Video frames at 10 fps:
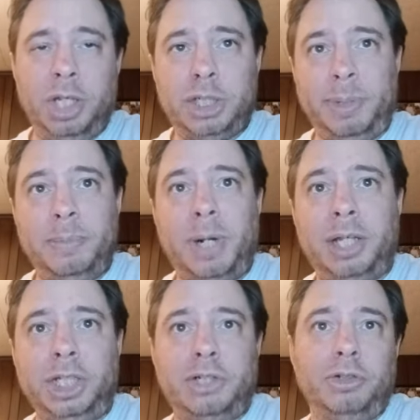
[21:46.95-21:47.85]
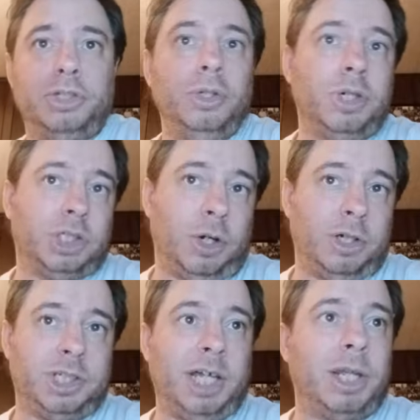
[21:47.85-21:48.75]
to be Motley Crue's new
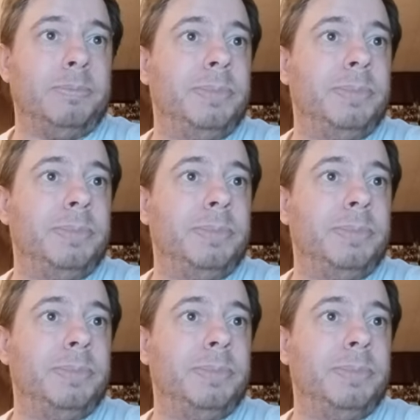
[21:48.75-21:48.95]
guitarist now that